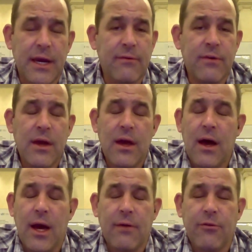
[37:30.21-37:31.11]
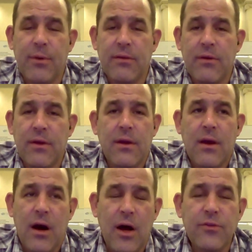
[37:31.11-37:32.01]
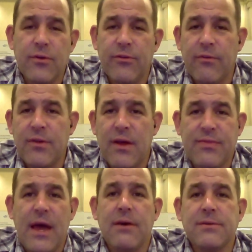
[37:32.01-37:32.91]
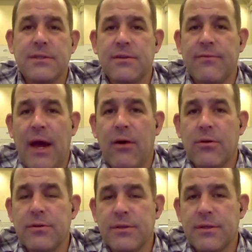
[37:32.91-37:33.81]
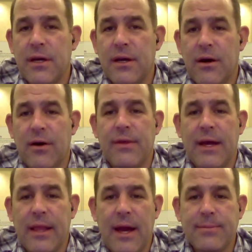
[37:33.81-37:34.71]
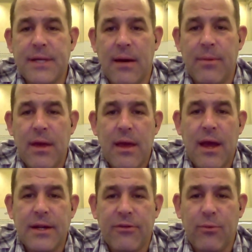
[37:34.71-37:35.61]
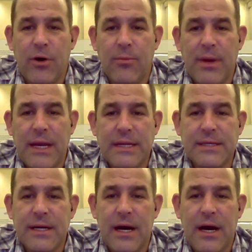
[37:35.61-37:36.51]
I've I have spent hundreds, if not thousands, of hours uh, on that laptop and it's well made.